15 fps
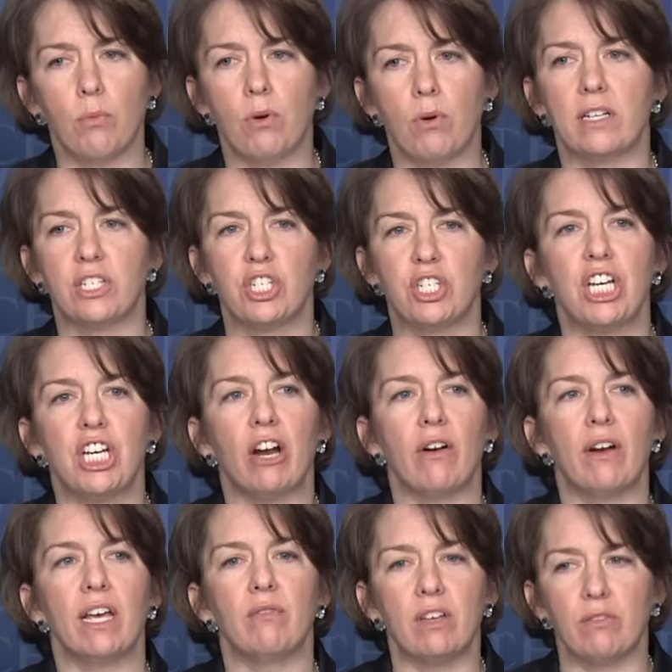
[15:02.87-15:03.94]
was
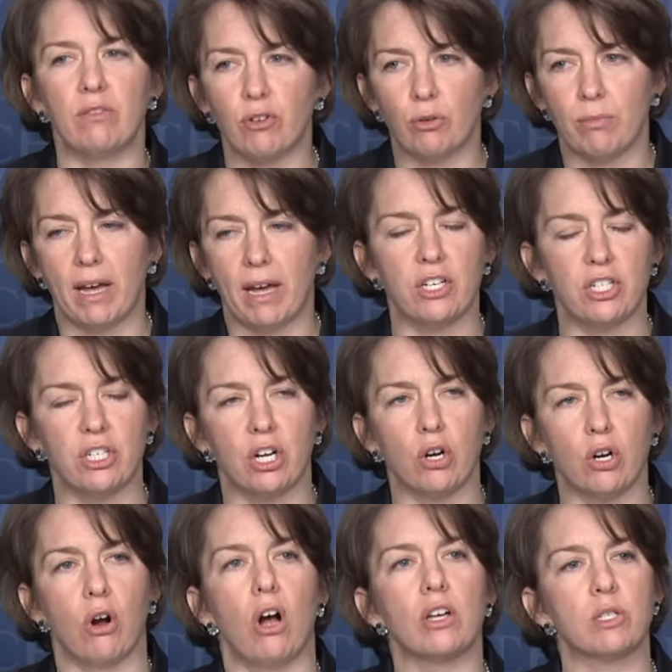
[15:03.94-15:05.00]
sharing of information
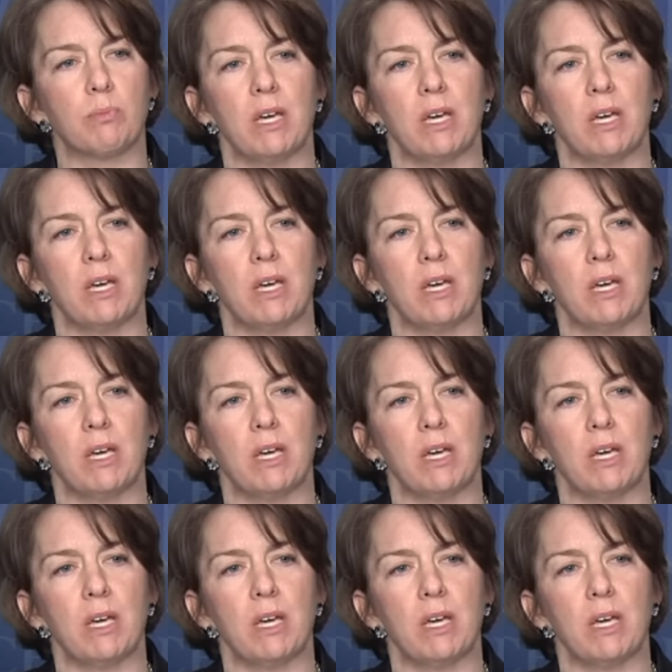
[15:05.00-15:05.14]
across